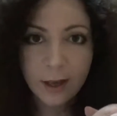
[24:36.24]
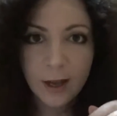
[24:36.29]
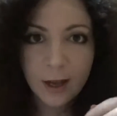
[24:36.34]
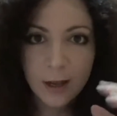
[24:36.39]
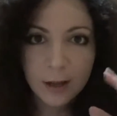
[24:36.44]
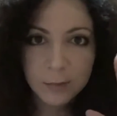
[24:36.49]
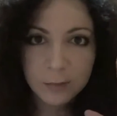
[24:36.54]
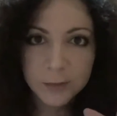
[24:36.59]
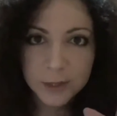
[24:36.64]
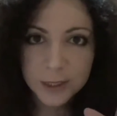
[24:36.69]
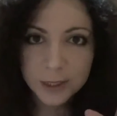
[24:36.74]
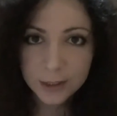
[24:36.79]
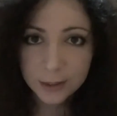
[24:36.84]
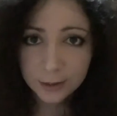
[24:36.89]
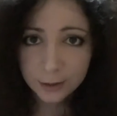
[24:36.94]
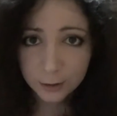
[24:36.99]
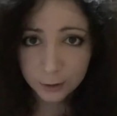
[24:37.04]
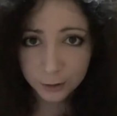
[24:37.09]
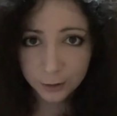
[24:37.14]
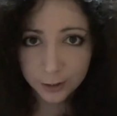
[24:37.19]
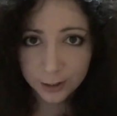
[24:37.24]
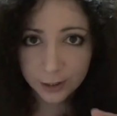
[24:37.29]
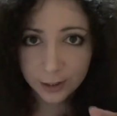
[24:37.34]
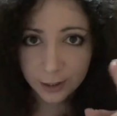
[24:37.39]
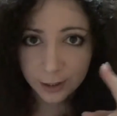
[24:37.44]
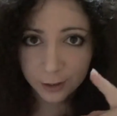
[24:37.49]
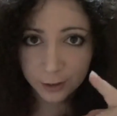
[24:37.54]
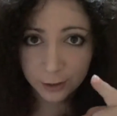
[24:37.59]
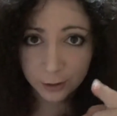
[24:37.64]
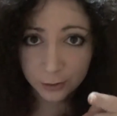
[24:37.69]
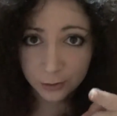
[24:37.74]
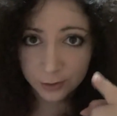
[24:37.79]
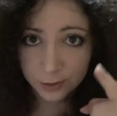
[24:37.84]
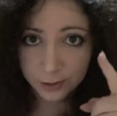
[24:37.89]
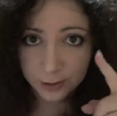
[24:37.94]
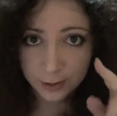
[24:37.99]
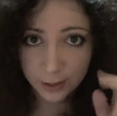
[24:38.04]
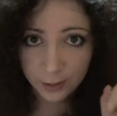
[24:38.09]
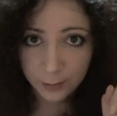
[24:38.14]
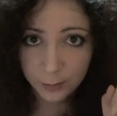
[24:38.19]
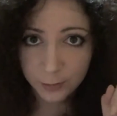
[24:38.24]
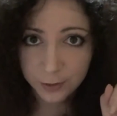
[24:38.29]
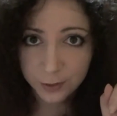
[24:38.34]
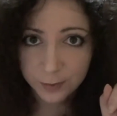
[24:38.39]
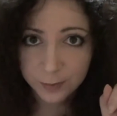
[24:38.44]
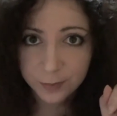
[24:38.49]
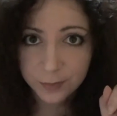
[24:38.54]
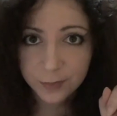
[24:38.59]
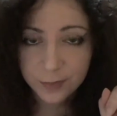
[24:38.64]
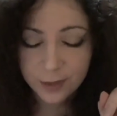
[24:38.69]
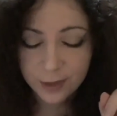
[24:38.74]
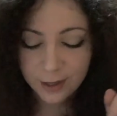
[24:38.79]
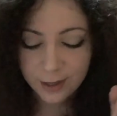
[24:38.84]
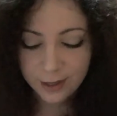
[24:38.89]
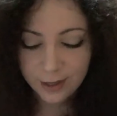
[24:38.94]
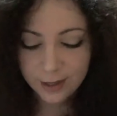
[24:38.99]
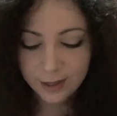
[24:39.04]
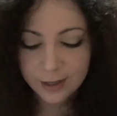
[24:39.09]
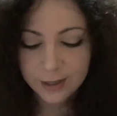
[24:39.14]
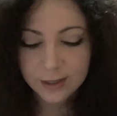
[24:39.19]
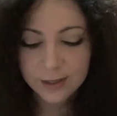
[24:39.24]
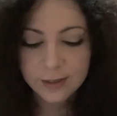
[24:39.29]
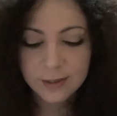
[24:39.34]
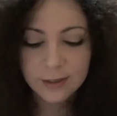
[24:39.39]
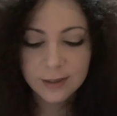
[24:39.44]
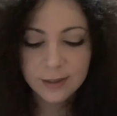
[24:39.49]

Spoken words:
I'm still learning how to use this camera, and